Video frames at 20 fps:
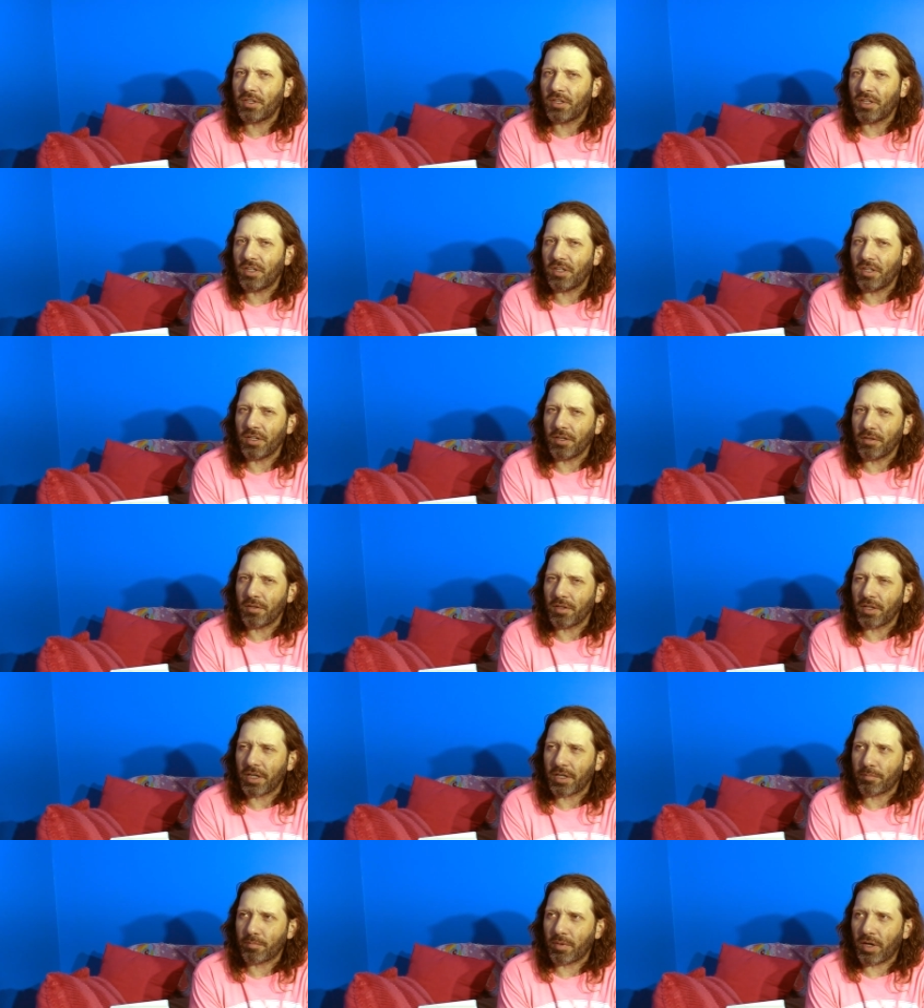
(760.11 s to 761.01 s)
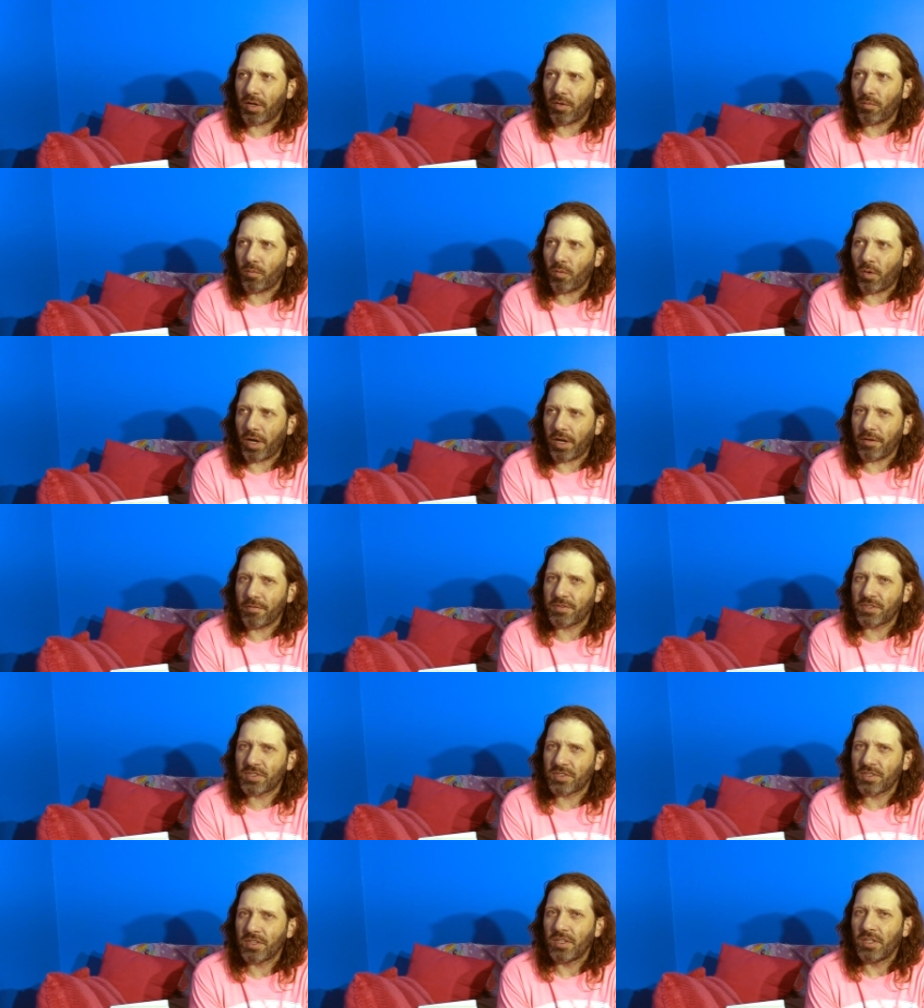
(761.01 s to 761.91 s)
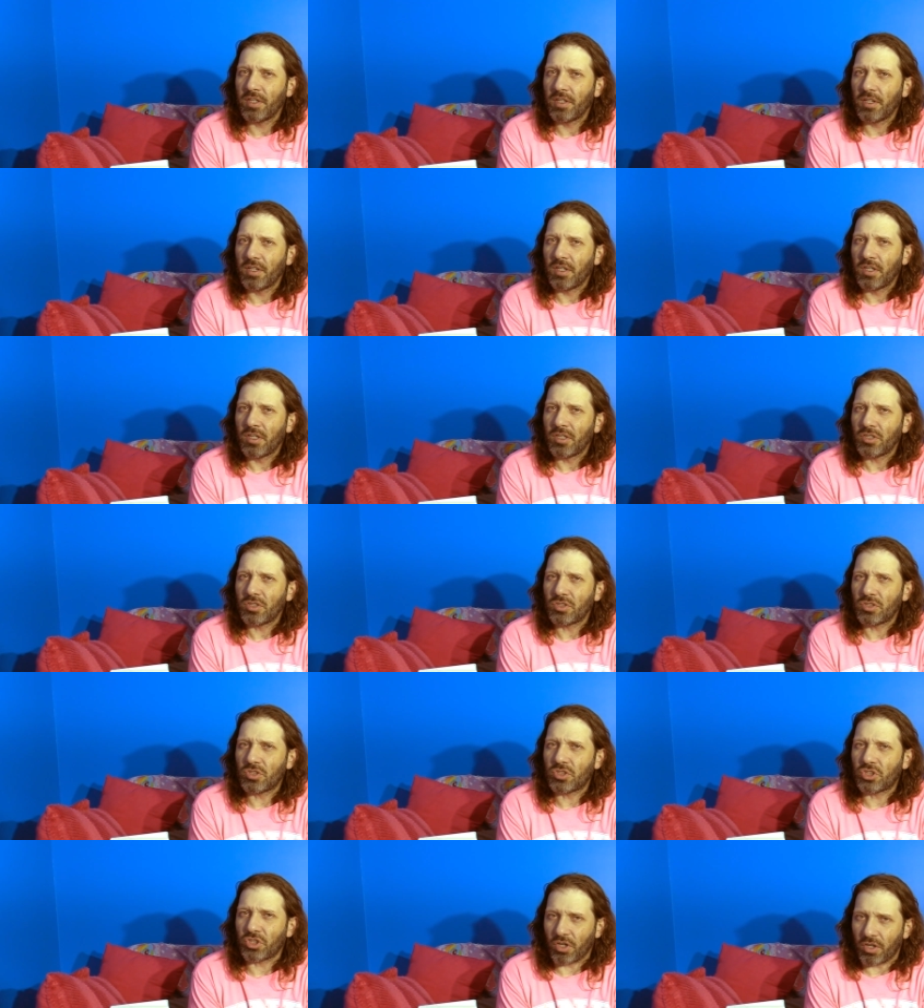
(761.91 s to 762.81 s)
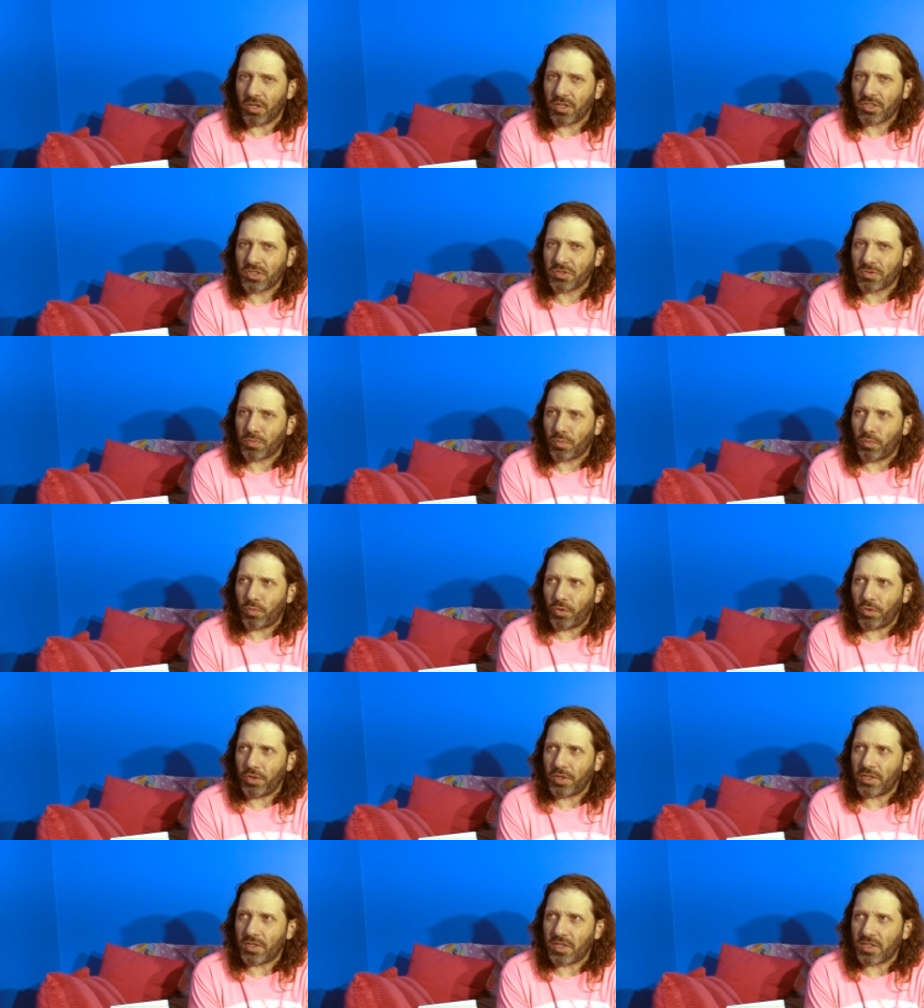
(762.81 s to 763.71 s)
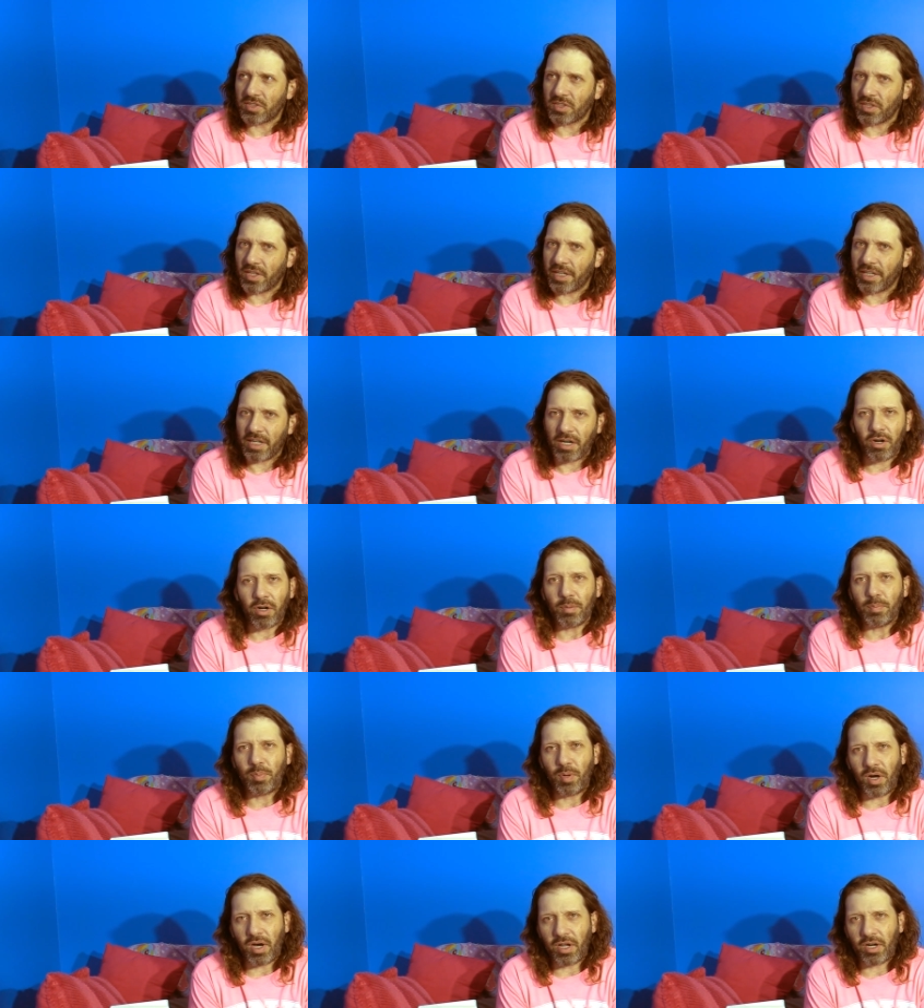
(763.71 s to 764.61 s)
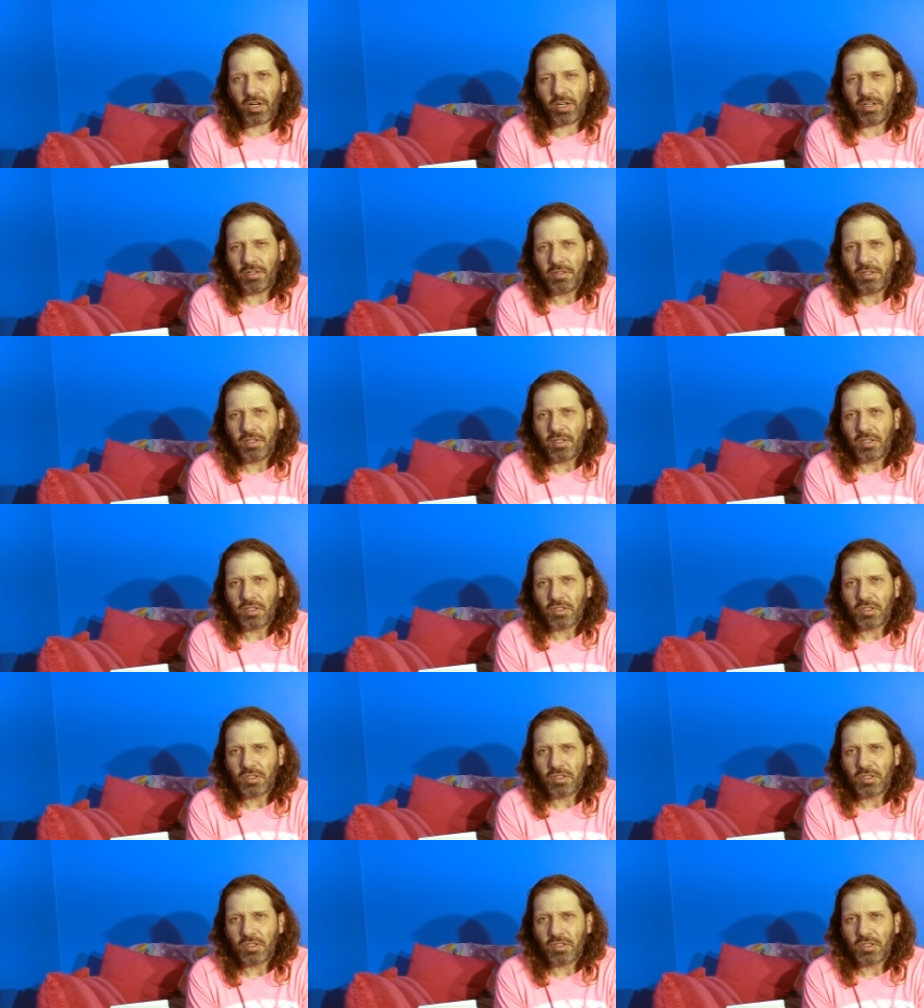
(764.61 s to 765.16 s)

Uh, like my wife's church really doesn't like Harry Potter.